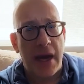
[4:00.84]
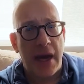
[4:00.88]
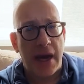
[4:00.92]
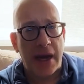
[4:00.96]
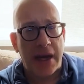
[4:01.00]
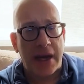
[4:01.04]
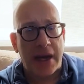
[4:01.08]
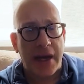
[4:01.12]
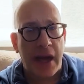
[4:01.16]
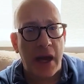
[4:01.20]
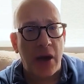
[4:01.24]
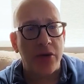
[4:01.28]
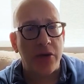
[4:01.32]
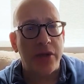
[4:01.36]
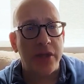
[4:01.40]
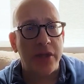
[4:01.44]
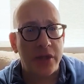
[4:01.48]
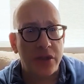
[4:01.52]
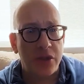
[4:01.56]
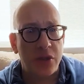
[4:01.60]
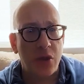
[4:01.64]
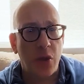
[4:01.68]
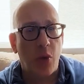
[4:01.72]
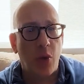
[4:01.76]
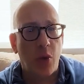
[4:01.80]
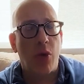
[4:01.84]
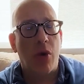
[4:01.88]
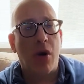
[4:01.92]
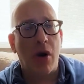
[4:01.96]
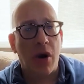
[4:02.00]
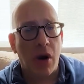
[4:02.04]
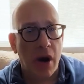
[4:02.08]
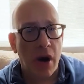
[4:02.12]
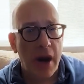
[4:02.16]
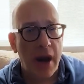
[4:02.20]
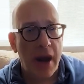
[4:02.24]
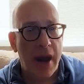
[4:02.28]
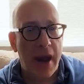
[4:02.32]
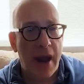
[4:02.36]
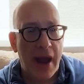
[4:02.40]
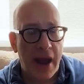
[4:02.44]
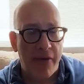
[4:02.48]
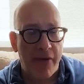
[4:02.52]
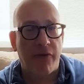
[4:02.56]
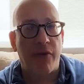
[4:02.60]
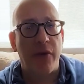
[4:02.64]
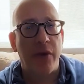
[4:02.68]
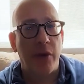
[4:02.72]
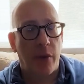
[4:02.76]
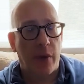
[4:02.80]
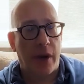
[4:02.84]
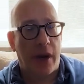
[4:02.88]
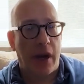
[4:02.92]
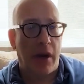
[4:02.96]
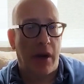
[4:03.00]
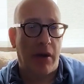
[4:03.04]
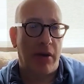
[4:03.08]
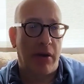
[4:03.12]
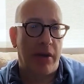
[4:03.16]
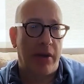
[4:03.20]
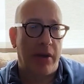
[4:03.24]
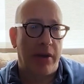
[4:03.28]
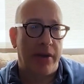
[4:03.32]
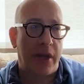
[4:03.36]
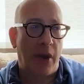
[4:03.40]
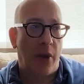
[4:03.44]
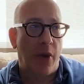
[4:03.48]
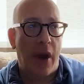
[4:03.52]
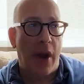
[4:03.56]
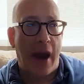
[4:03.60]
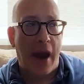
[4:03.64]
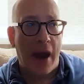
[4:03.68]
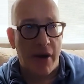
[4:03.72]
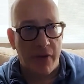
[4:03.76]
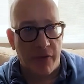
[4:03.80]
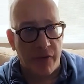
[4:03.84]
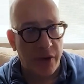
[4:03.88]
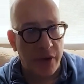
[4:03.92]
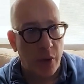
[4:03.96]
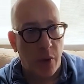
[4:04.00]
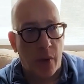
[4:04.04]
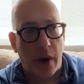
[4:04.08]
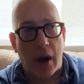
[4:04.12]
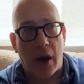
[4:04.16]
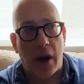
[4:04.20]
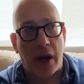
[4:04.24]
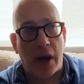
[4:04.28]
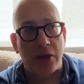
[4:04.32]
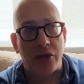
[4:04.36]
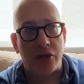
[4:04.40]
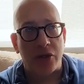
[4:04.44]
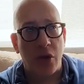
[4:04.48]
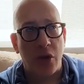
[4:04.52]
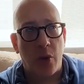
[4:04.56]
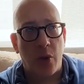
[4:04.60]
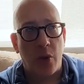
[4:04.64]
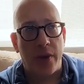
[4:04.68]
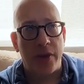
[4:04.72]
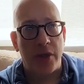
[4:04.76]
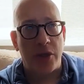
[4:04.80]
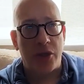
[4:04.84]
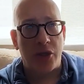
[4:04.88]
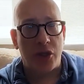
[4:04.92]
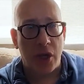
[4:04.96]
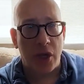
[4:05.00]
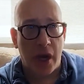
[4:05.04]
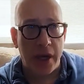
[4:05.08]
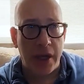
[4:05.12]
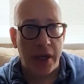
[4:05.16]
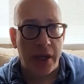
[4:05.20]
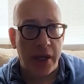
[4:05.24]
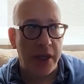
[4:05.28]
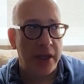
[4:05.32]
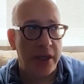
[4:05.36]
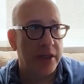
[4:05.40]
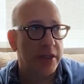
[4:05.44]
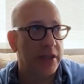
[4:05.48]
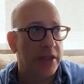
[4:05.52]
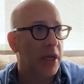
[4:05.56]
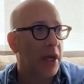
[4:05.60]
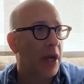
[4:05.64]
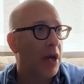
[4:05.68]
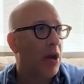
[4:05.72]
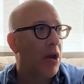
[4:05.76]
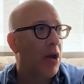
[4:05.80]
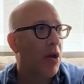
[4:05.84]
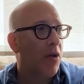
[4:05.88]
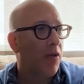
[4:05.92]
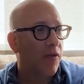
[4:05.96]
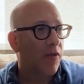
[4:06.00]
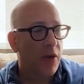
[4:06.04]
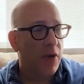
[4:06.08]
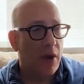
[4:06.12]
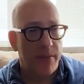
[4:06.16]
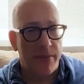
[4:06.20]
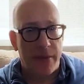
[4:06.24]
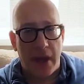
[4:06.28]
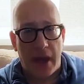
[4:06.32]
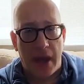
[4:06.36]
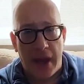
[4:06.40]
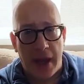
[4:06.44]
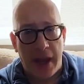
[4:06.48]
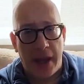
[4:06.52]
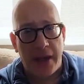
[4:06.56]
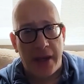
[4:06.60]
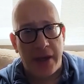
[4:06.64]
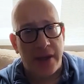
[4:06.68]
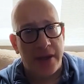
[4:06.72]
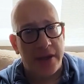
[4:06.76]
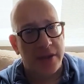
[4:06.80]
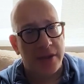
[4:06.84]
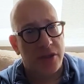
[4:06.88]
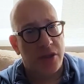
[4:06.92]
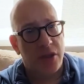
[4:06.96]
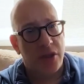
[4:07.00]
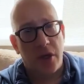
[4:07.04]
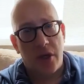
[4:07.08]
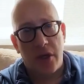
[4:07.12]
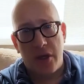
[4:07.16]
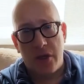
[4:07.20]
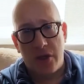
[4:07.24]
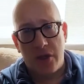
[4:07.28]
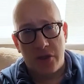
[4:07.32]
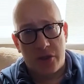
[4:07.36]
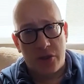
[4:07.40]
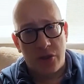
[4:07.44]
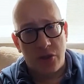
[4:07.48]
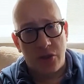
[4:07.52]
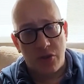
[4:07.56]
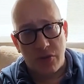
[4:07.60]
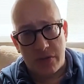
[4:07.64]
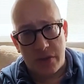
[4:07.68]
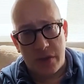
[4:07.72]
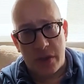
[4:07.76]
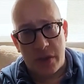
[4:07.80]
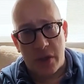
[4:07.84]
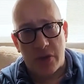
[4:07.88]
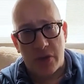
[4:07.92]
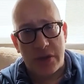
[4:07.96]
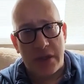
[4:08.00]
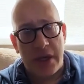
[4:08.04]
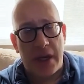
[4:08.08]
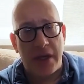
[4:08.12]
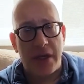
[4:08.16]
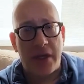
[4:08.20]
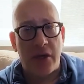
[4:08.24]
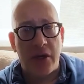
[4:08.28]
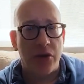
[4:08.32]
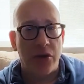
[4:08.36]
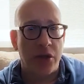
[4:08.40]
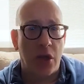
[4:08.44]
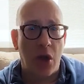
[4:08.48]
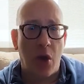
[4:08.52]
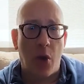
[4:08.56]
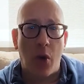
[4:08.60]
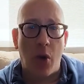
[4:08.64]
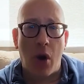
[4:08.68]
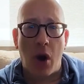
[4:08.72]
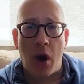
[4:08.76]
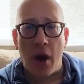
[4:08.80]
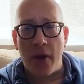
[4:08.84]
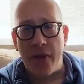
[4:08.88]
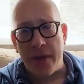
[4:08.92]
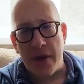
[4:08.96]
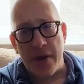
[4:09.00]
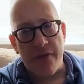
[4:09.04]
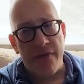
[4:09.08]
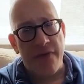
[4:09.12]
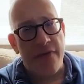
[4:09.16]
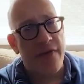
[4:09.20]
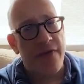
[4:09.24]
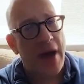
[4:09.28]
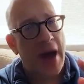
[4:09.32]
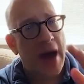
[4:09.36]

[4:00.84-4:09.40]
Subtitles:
accountants were everywhere. They were everywhere. And so when the Chinese from the 80s to 10 years ago were on their